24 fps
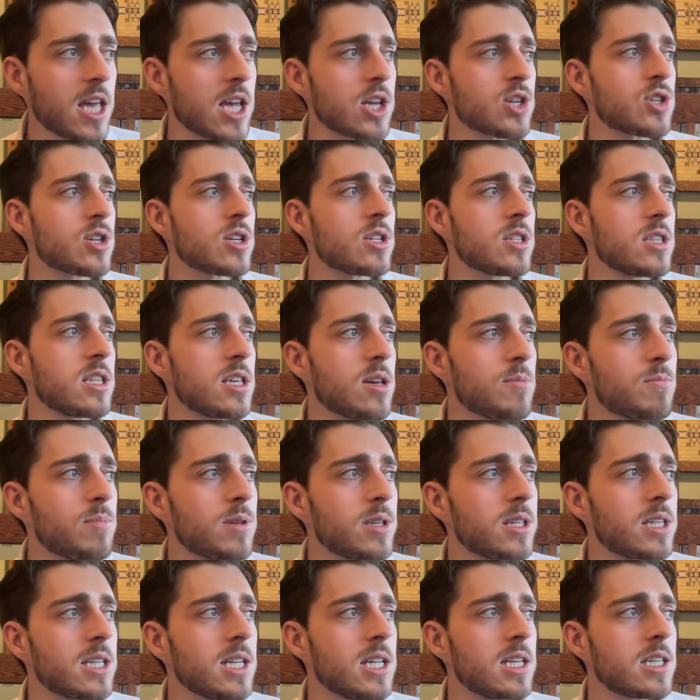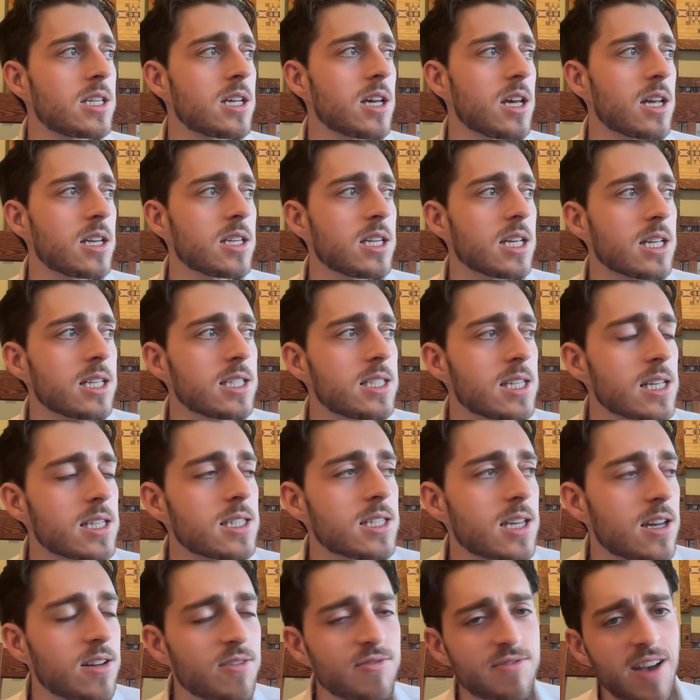gratification, the ability to
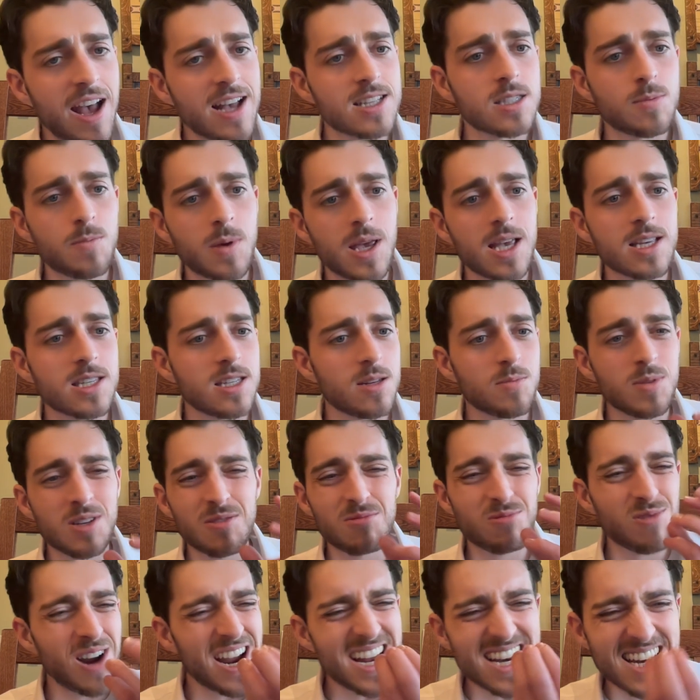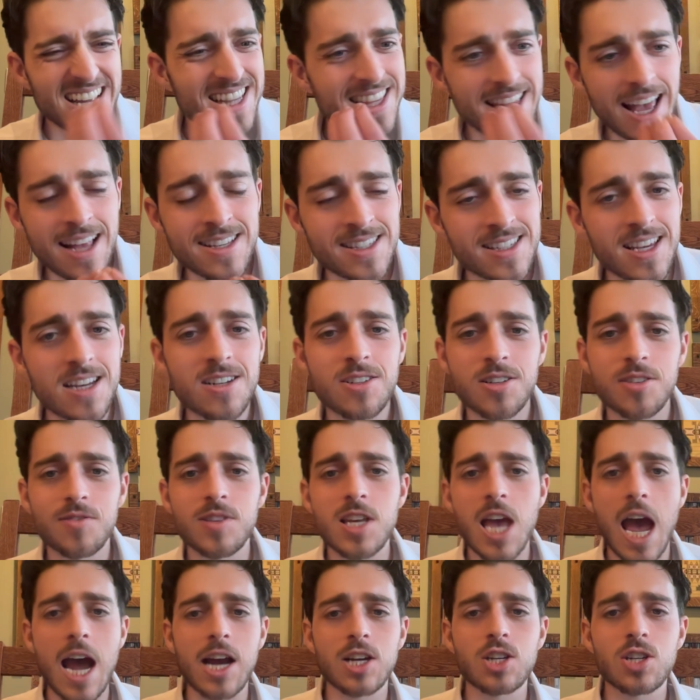exist at a fast pace, to be right at that center of
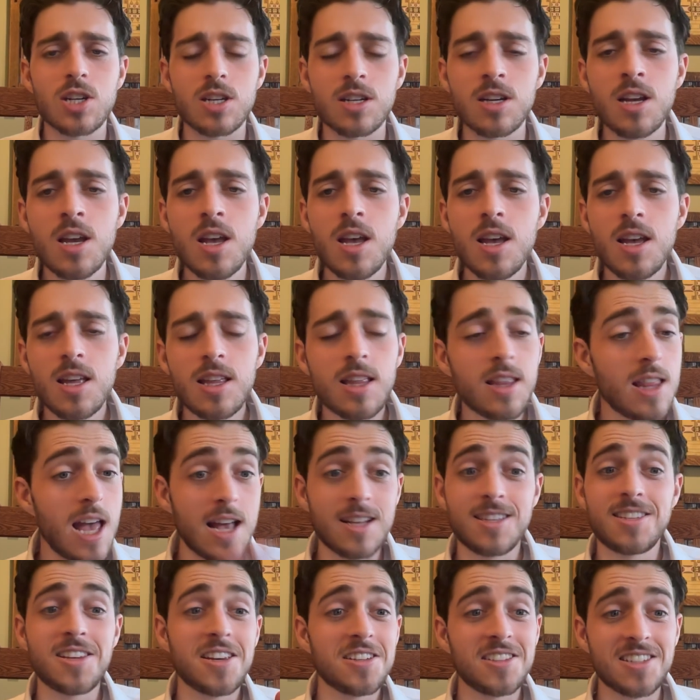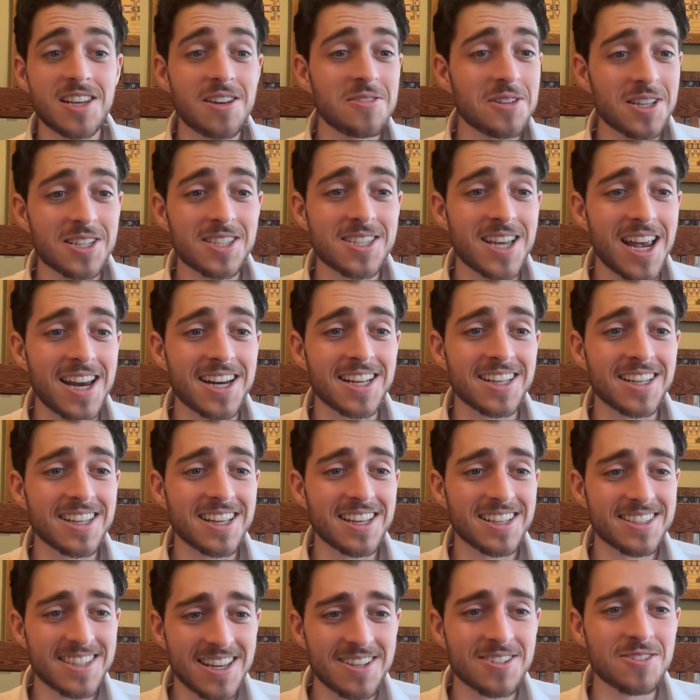the action. And that does sound exciting. Like
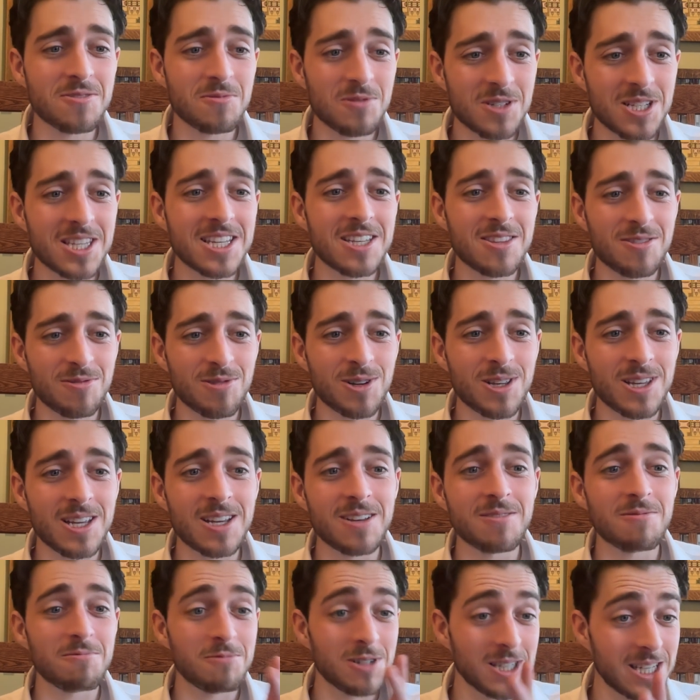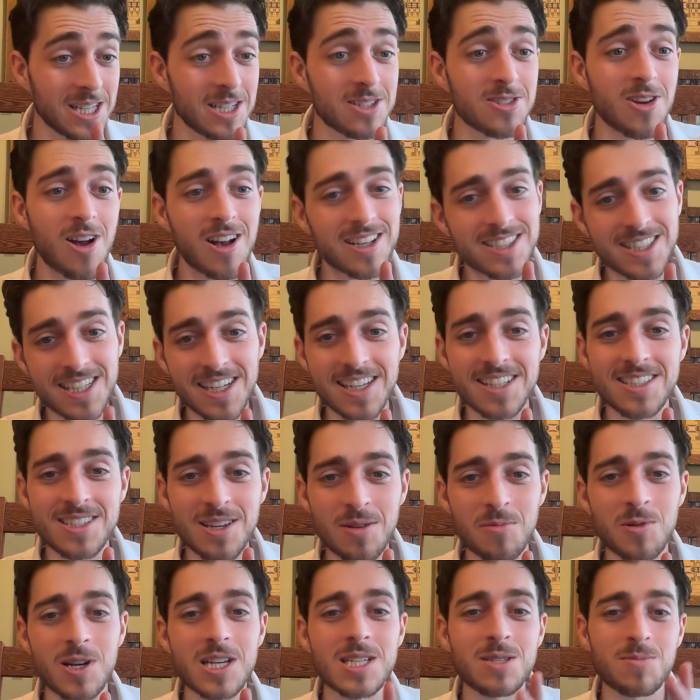it sounds really thrilling, really exhausting in
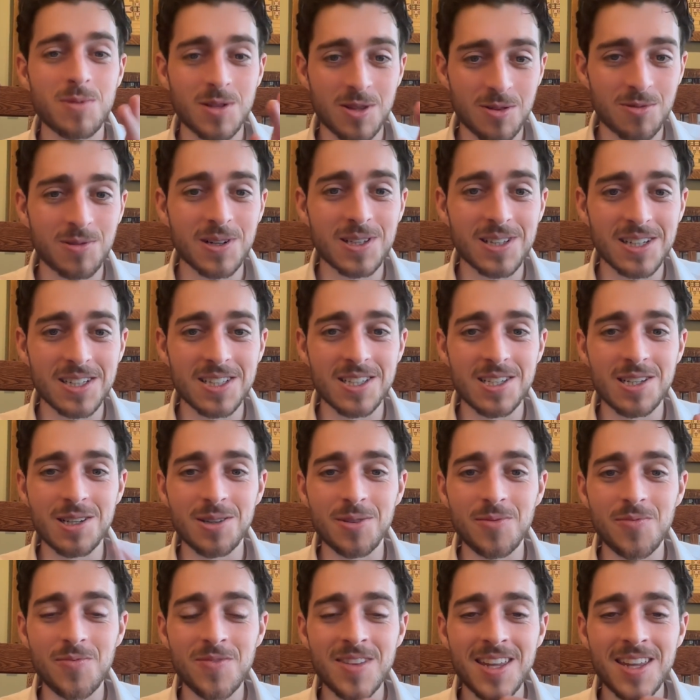some ways, but thrilling too.